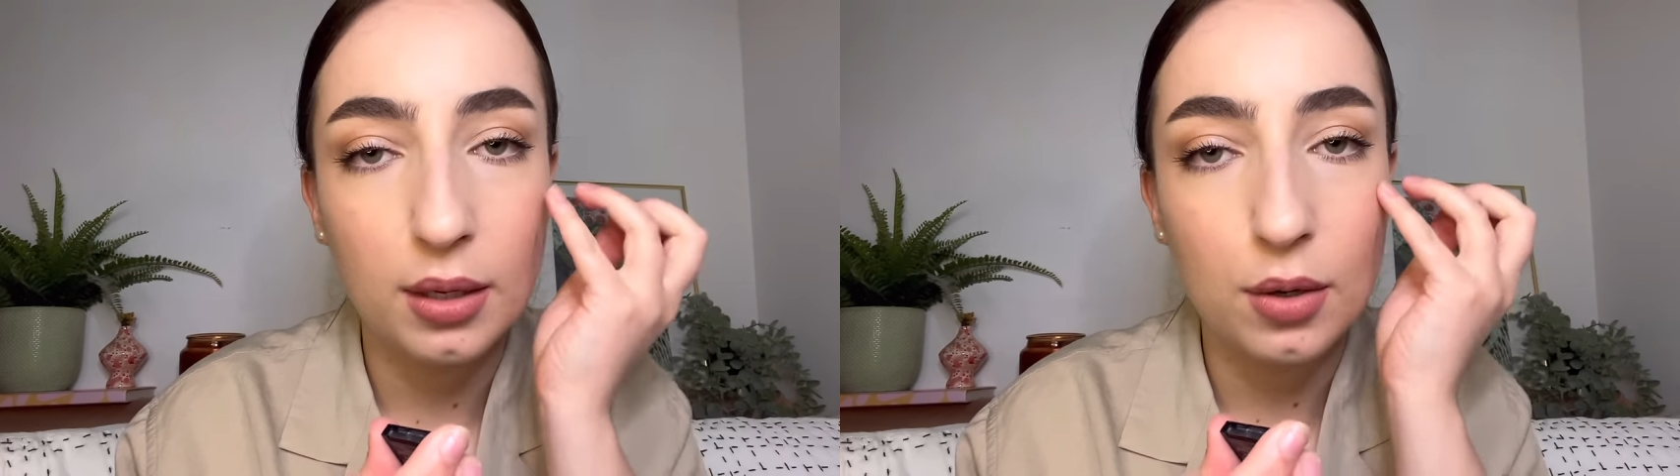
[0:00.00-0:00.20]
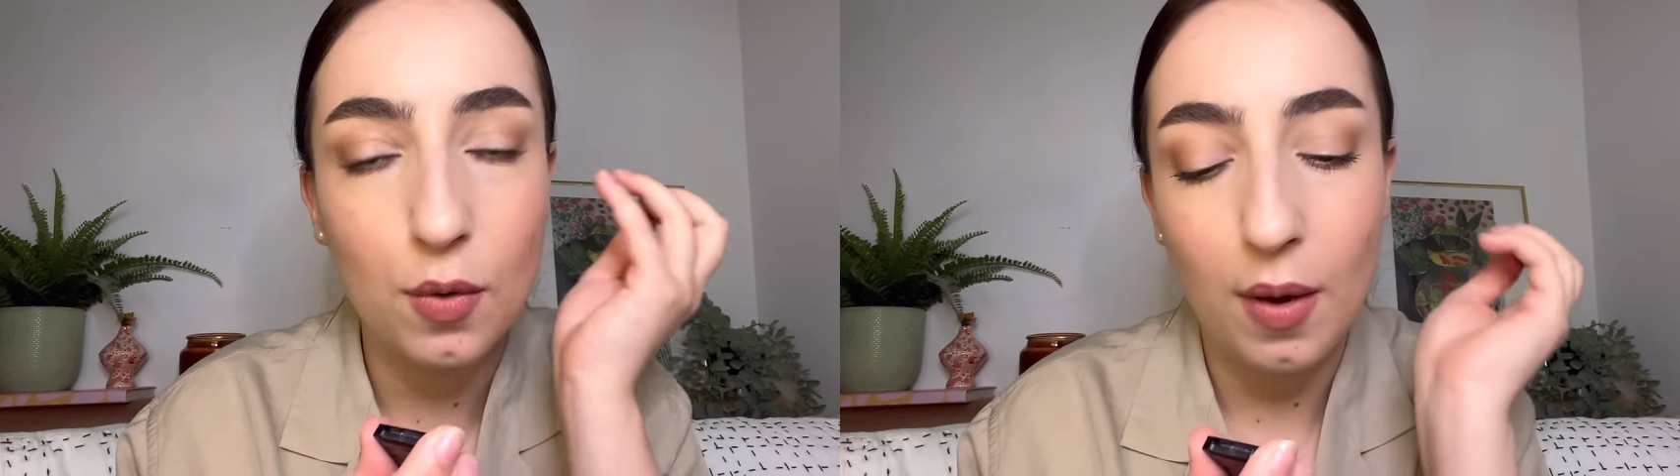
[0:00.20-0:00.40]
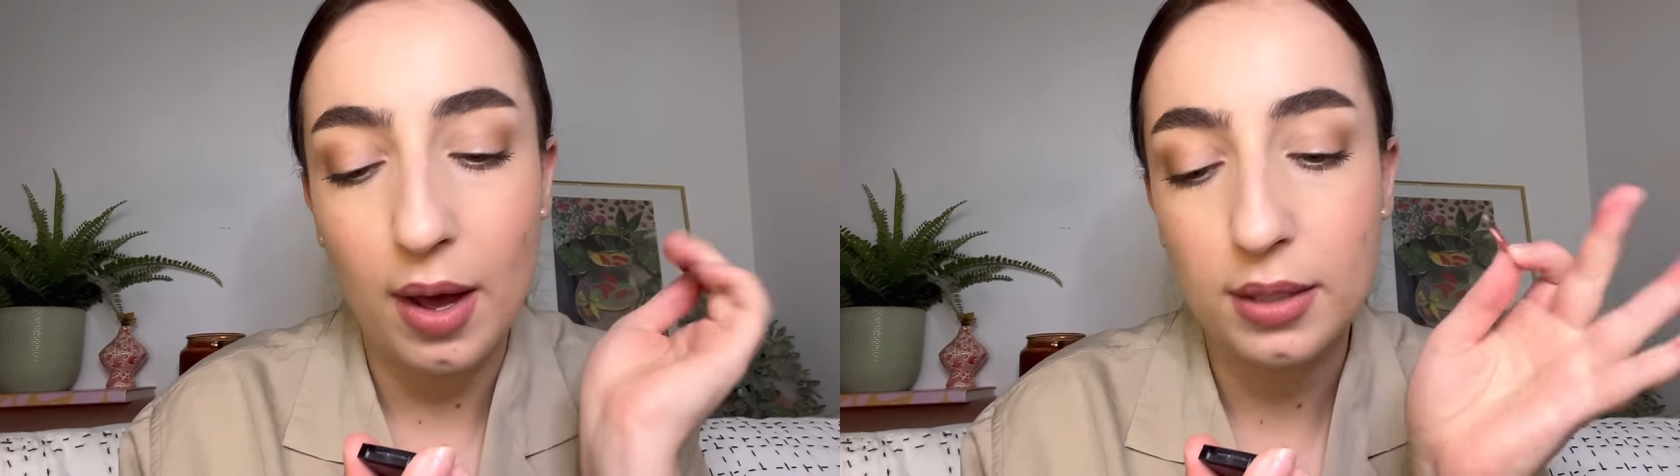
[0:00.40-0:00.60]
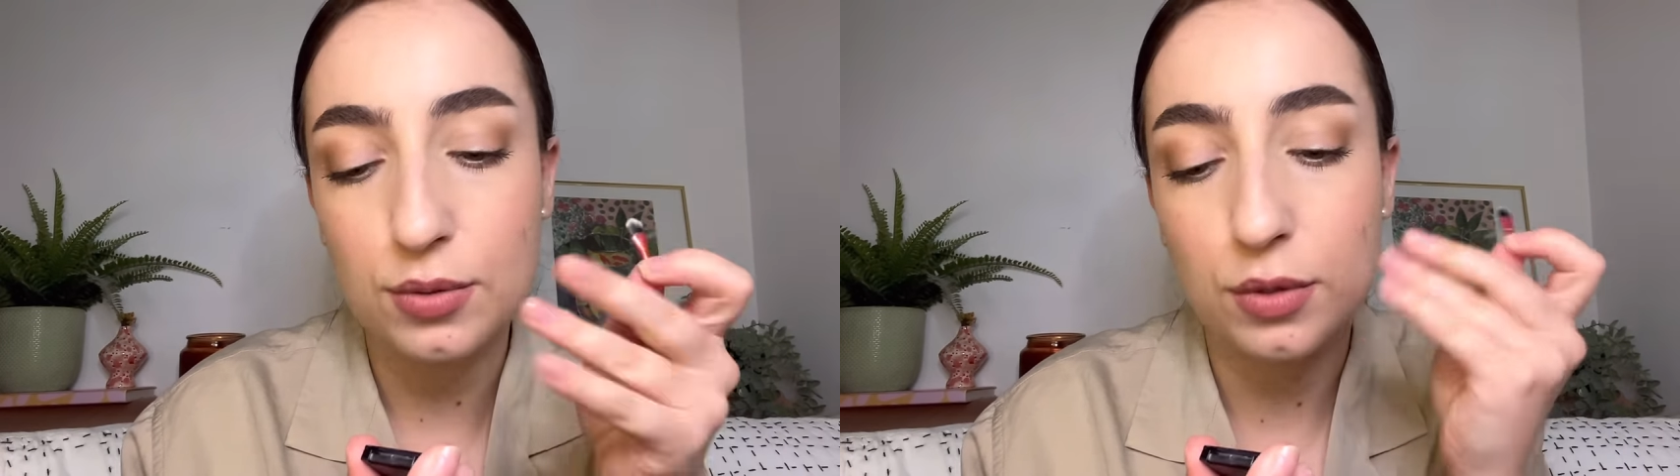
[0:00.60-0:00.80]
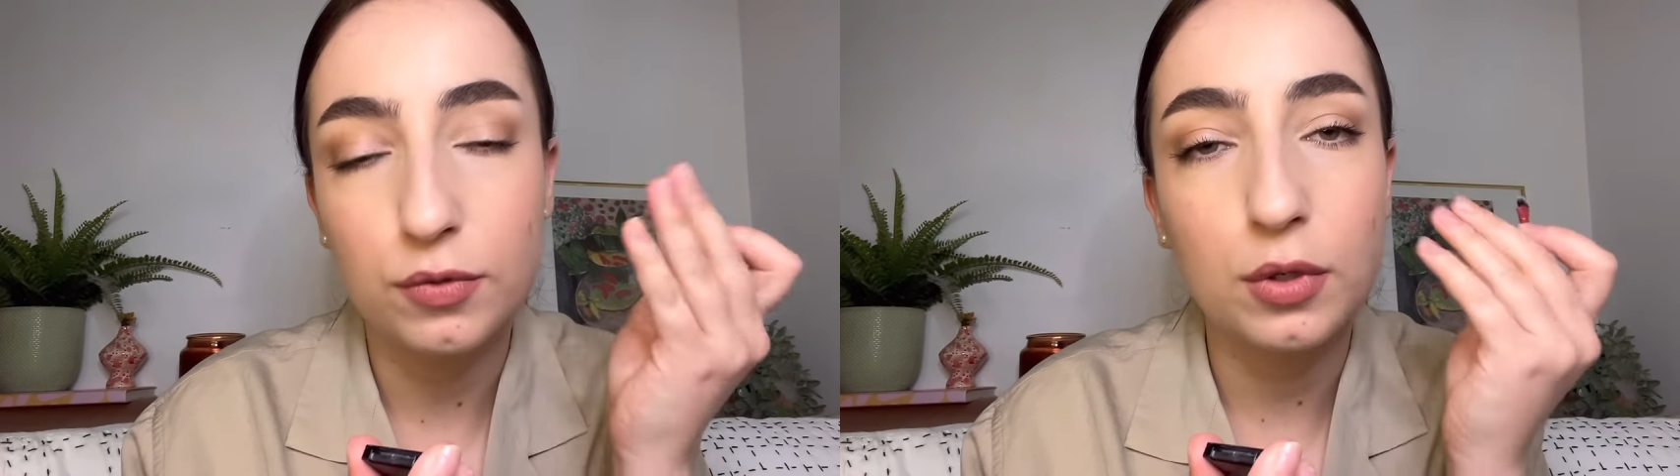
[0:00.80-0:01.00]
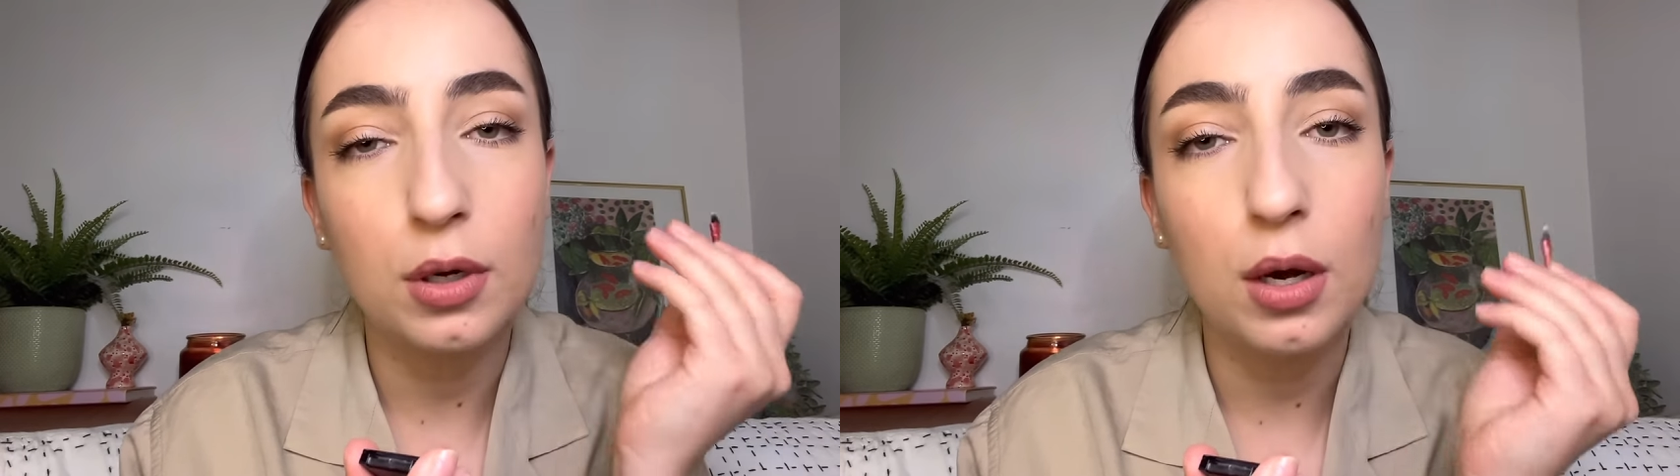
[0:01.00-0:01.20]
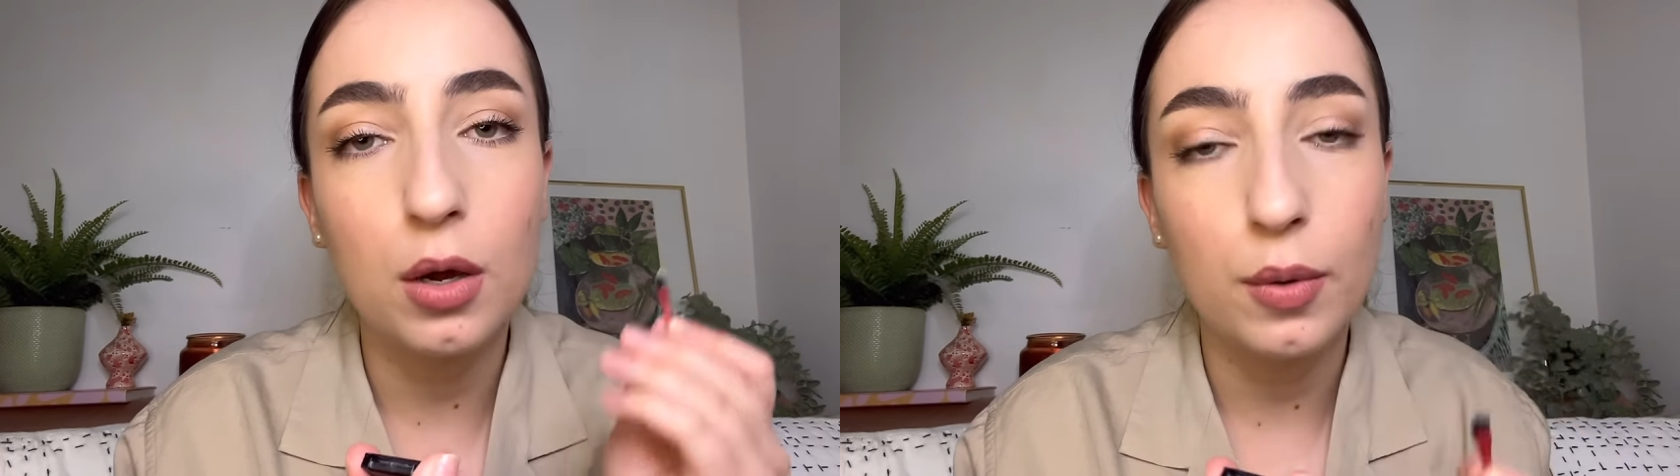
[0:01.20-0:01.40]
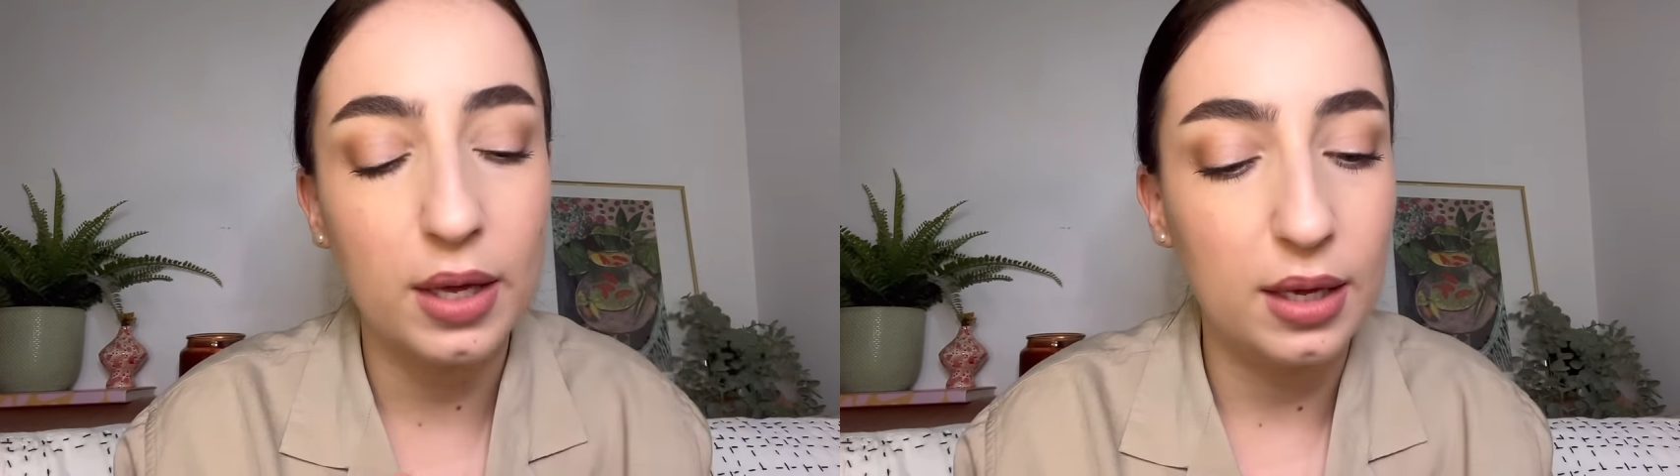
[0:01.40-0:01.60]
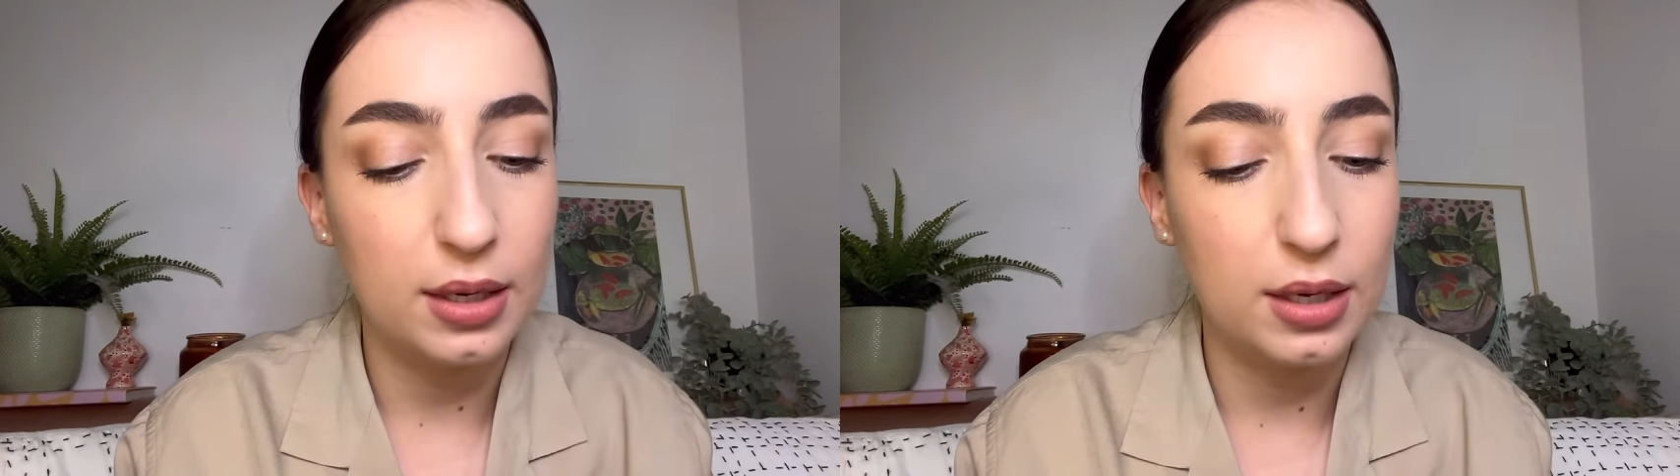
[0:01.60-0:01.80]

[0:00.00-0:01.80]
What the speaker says: quite sort of glowy, and